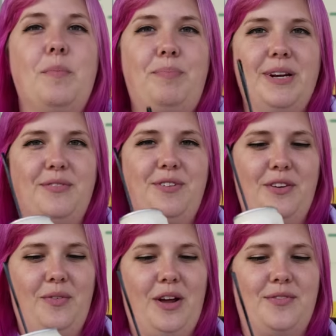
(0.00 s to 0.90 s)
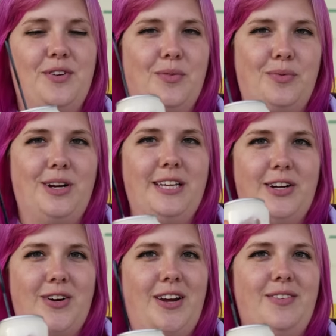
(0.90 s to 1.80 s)
But if you if you're really
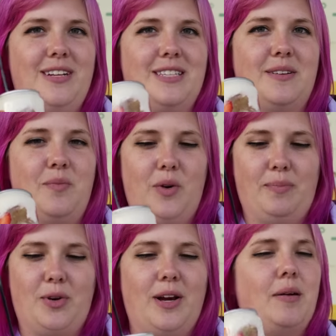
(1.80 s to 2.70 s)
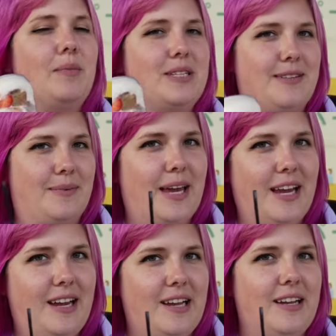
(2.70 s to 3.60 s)
craving some whipped cream and some
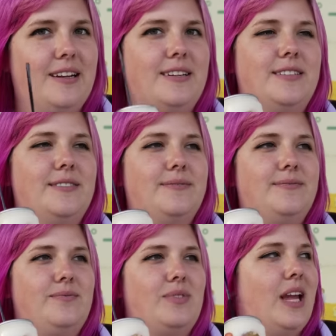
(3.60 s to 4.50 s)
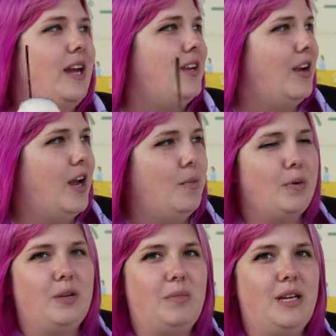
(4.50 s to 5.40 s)
cake, and you
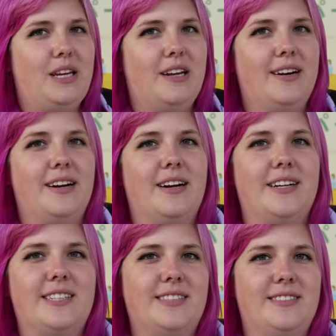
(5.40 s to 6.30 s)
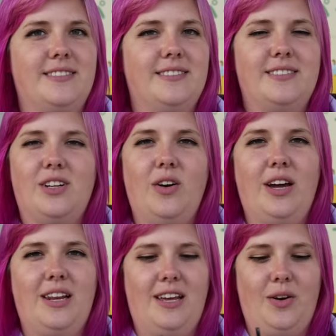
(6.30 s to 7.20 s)
happen to be here, go
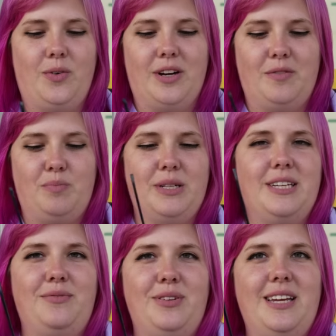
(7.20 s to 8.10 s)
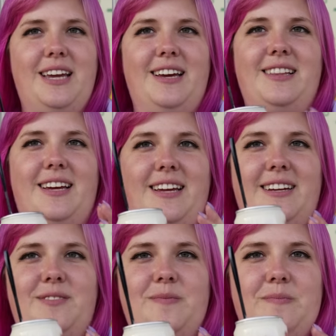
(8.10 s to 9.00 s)
ahead and get one. But definitely get like,
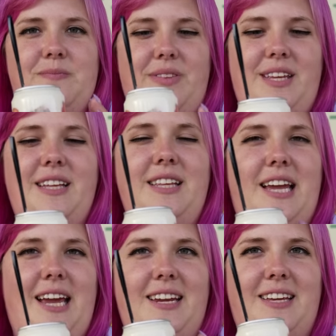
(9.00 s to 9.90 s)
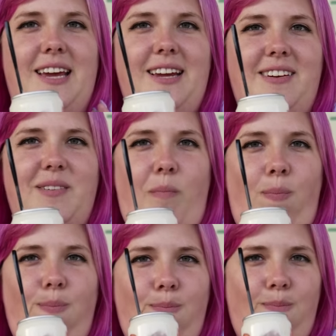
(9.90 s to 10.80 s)
get the canned cake.
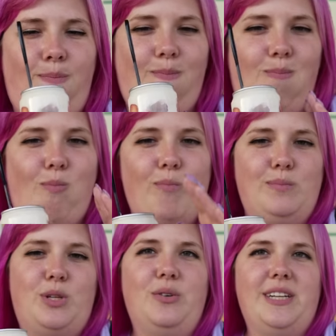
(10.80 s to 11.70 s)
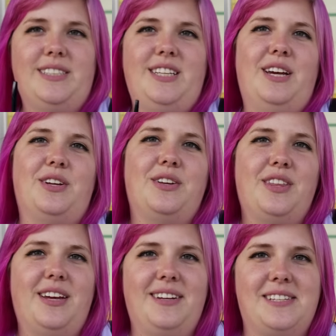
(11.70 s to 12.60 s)
Don't get the other
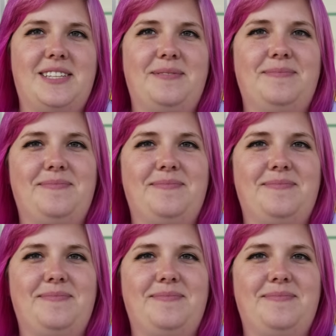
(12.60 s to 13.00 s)
things.